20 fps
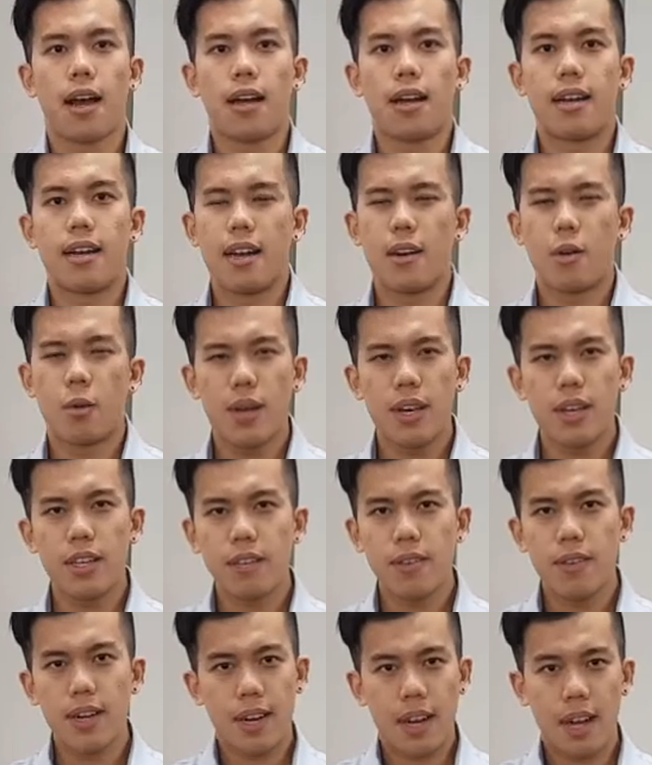Now when
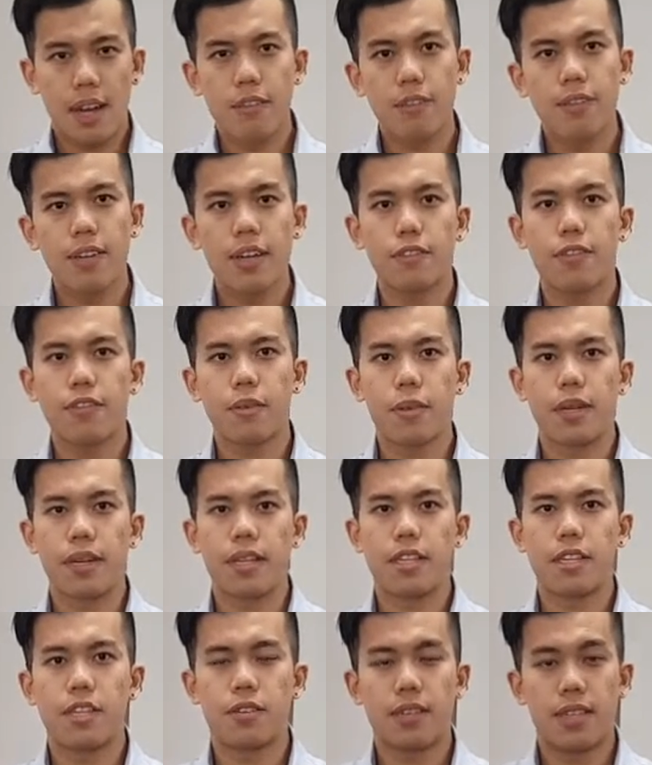you're recovering from an
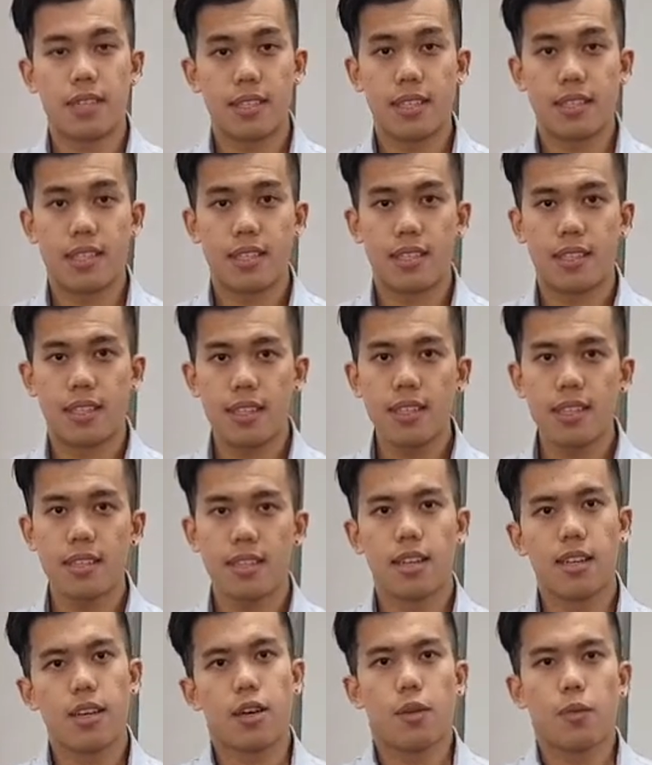injury such as
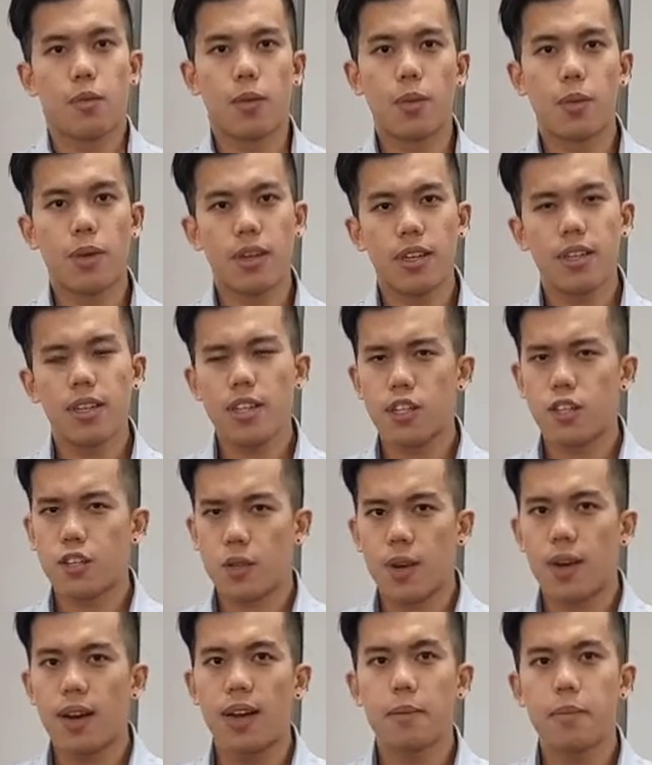this, we want you to
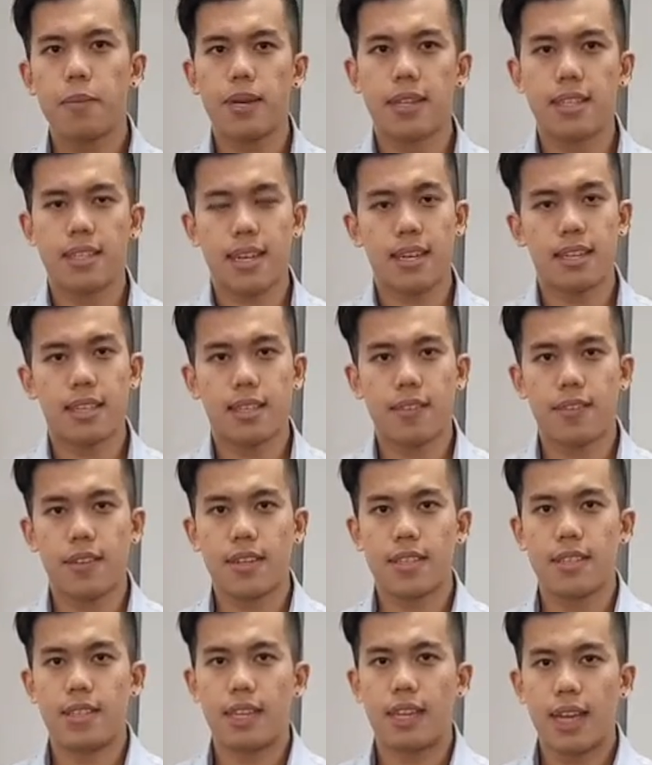try and be as active
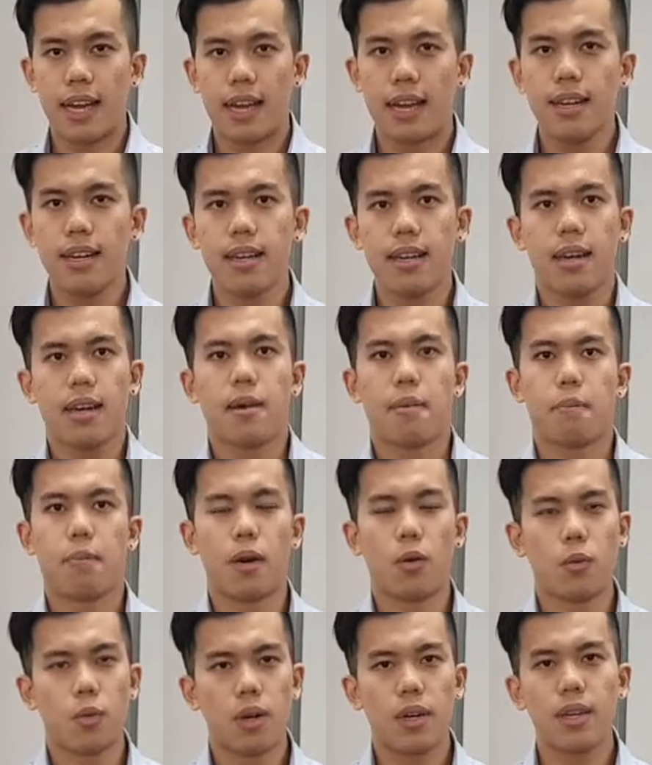as you can,
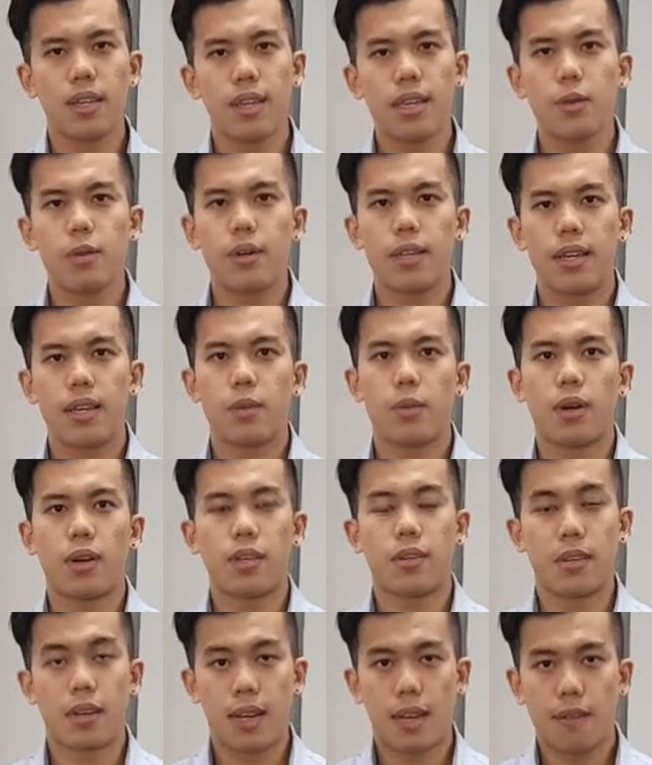but working within what
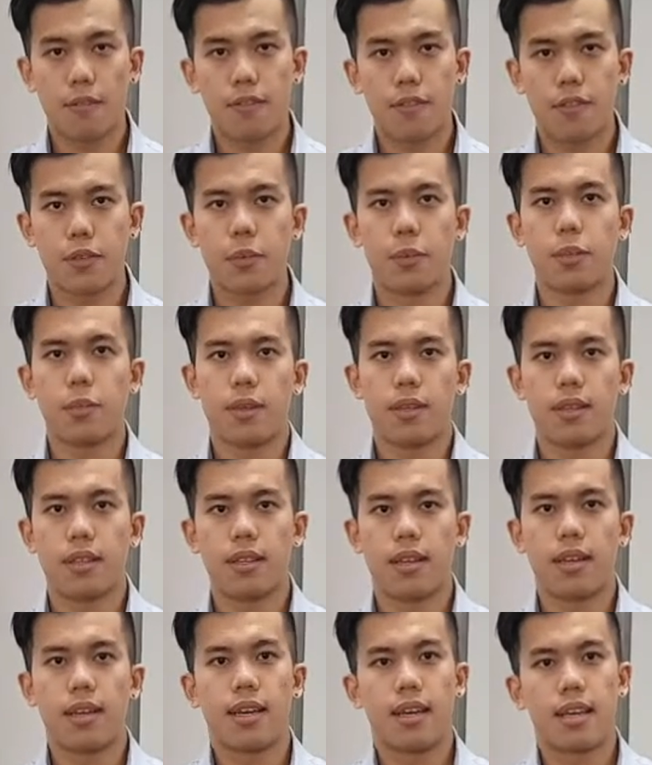you're comfortable
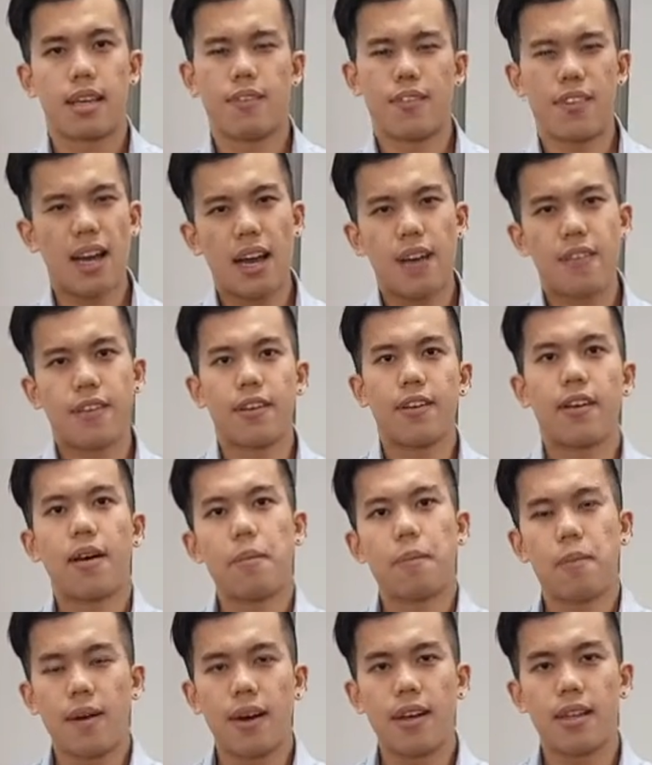with. If you have your
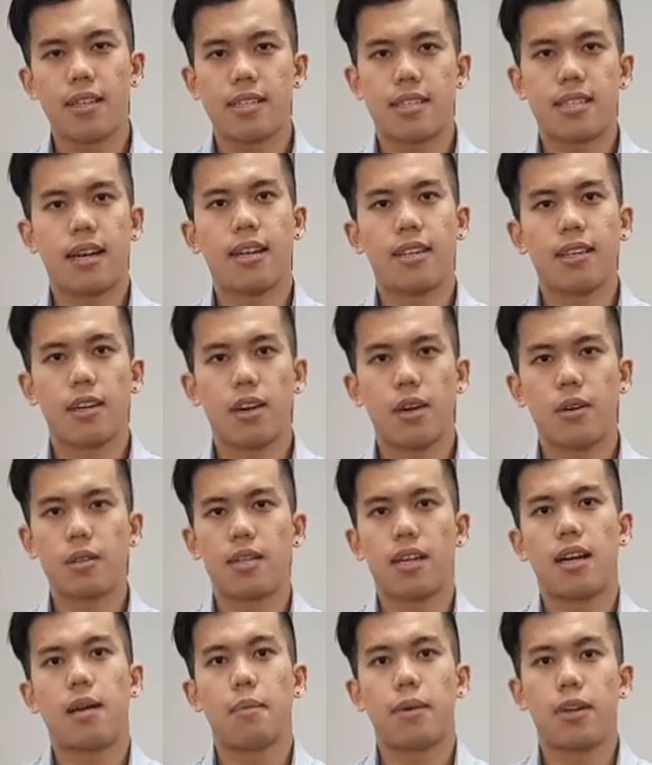arm by your side the whole
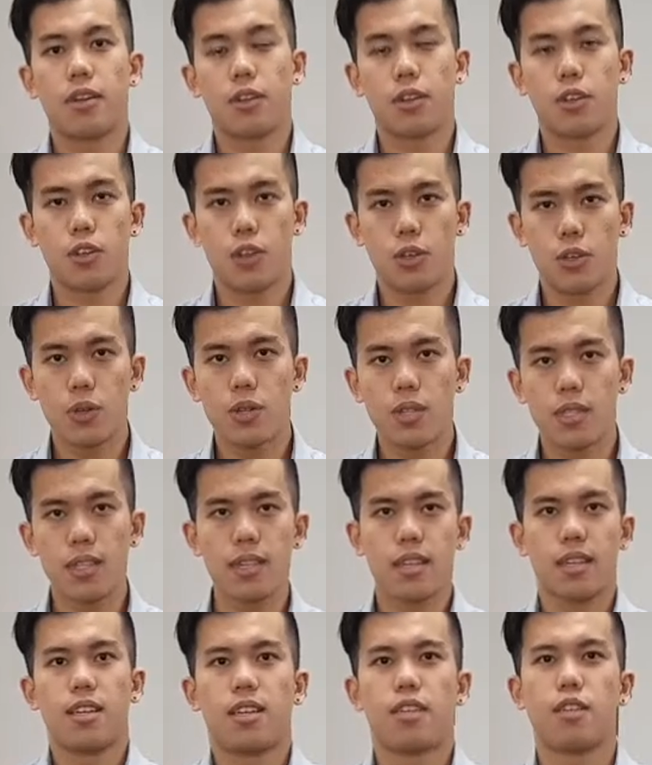time and not use
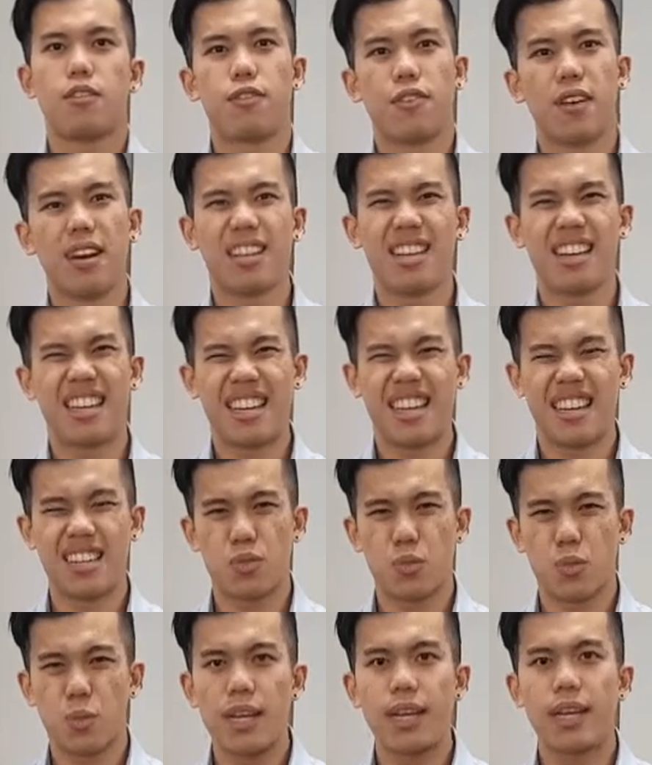it, you find that it
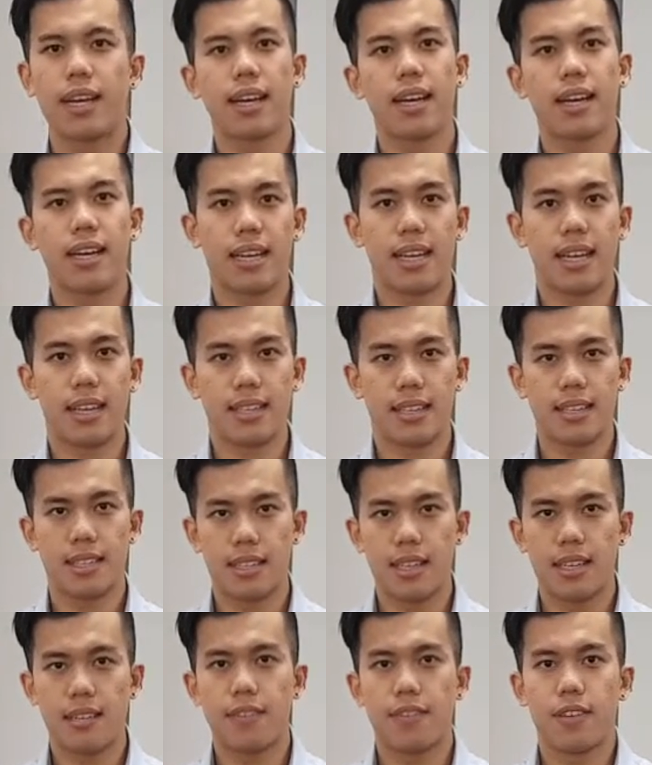gets weaker and it gets
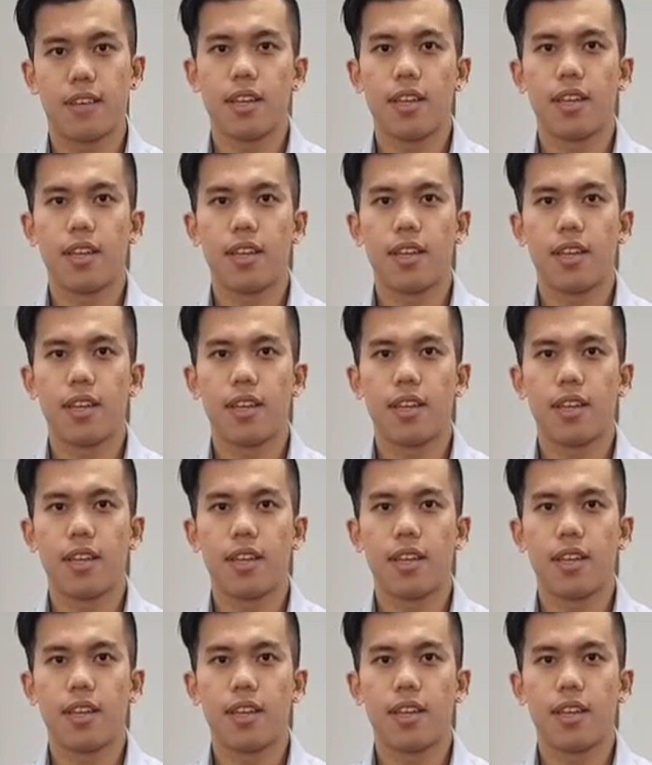stiff.